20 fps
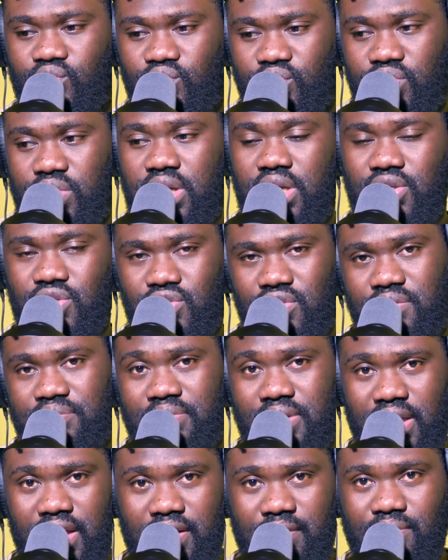we should
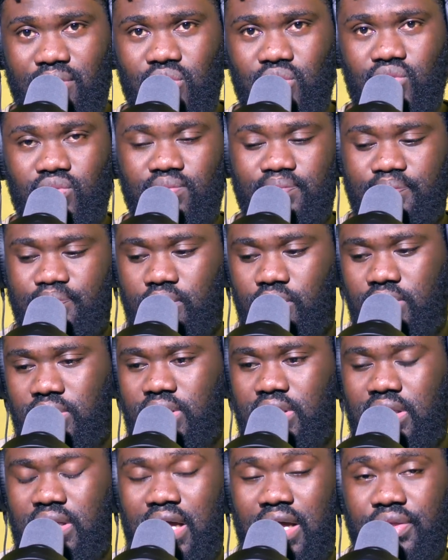be able to
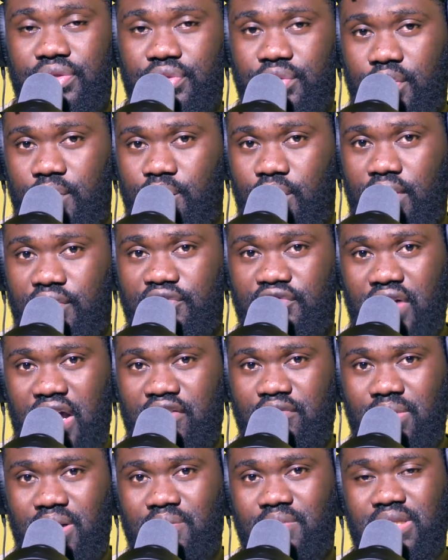put a
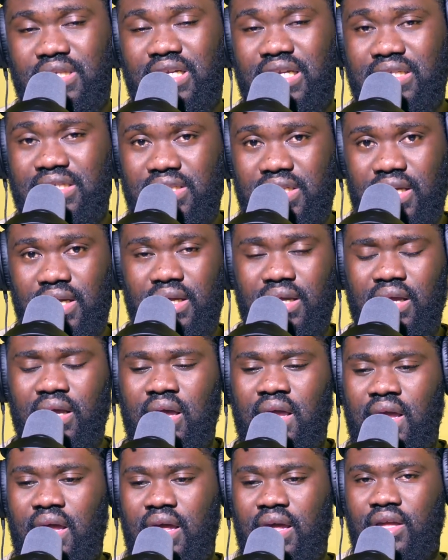3.5 millimeter jack
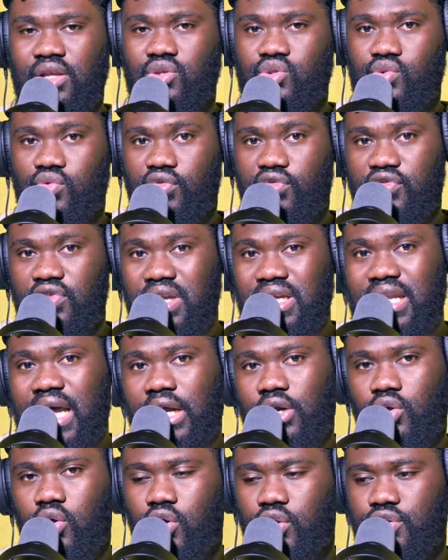to feed
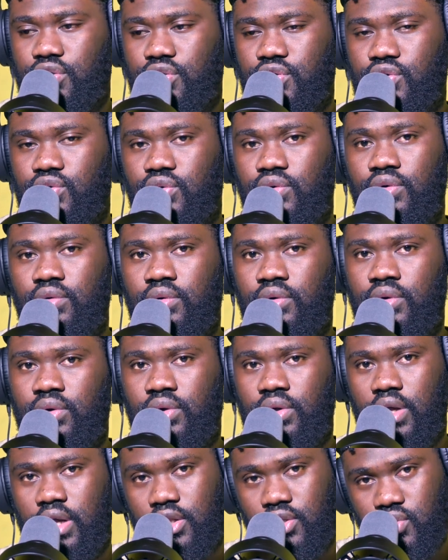an audio
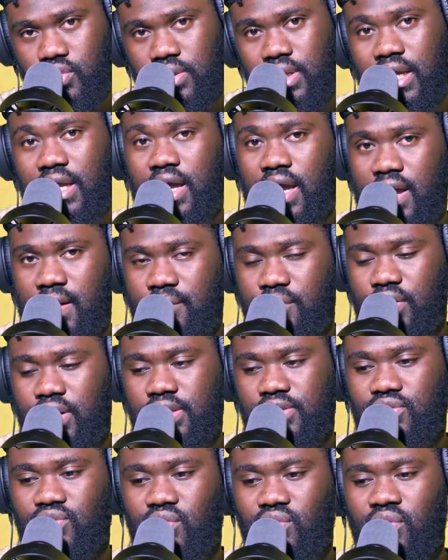into the
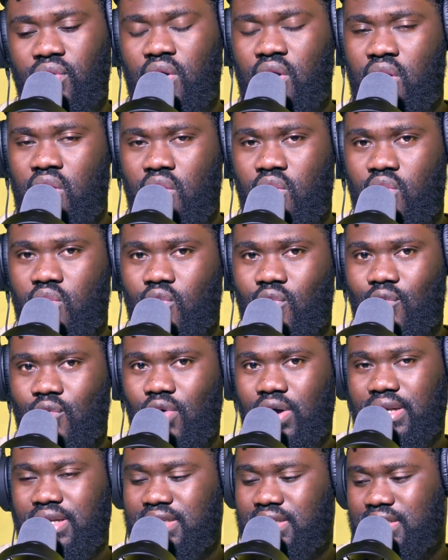camera. So
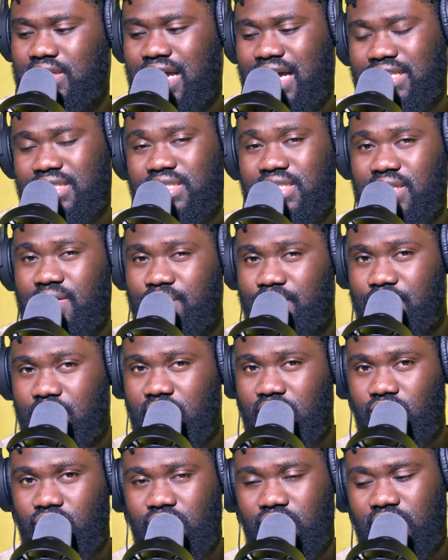what that
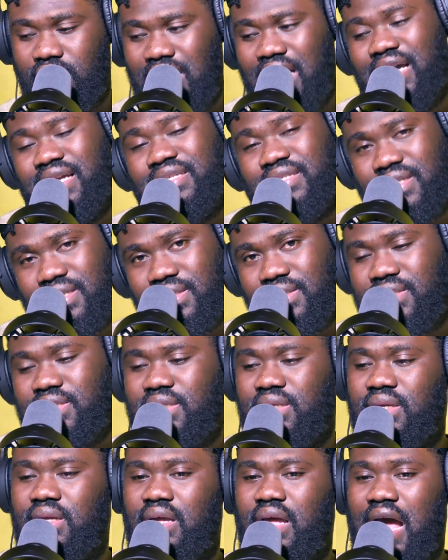simply does
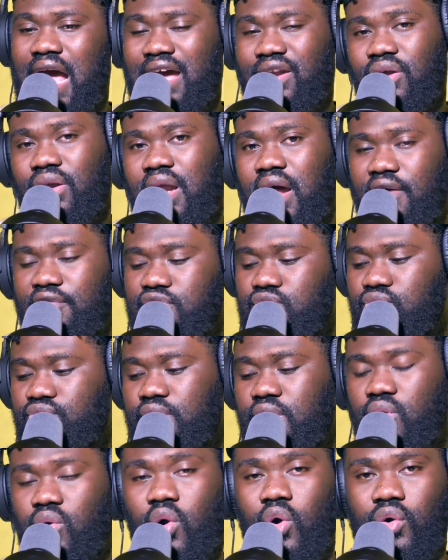is I don't have to
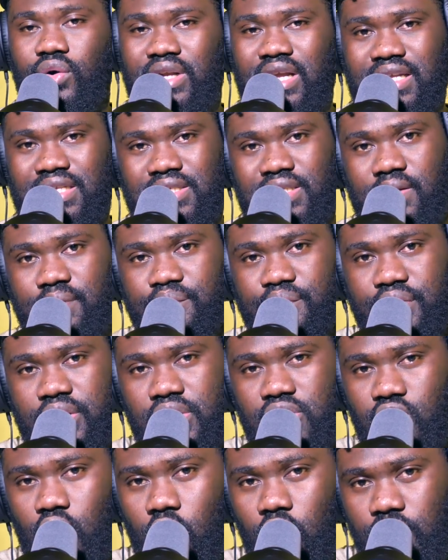record a
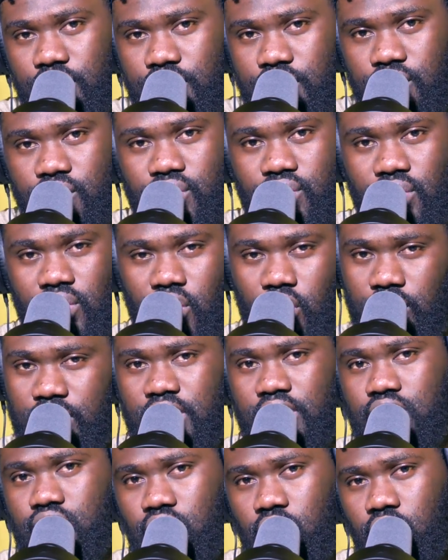separate audio on
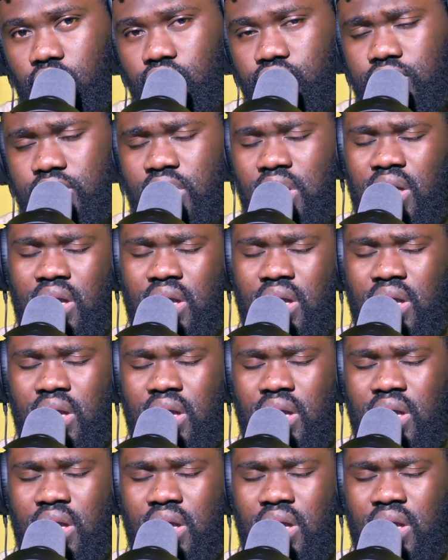its own.